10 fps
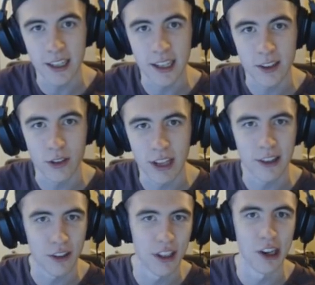Uh, so
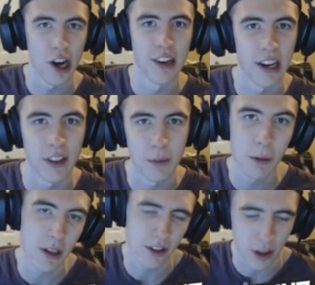technically not nothing,
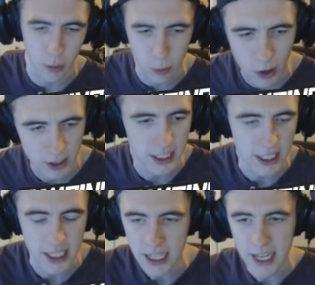but we're going to start with one
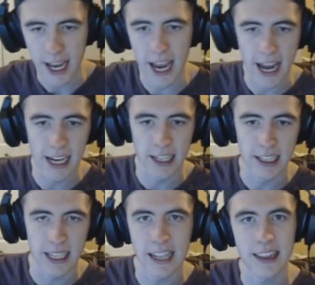key
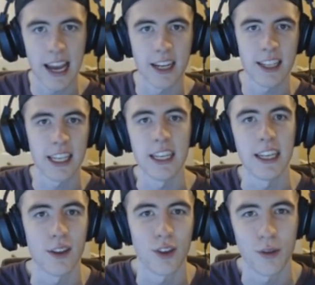and get that
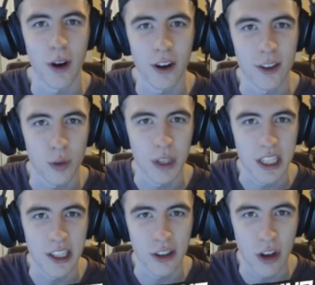key as far as
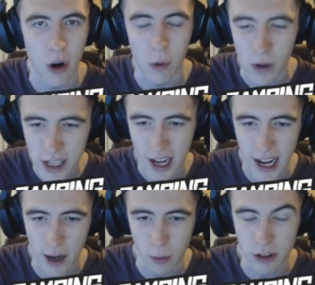we can go
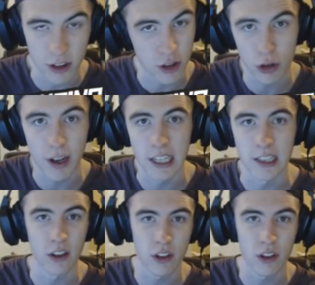uh, with just trading.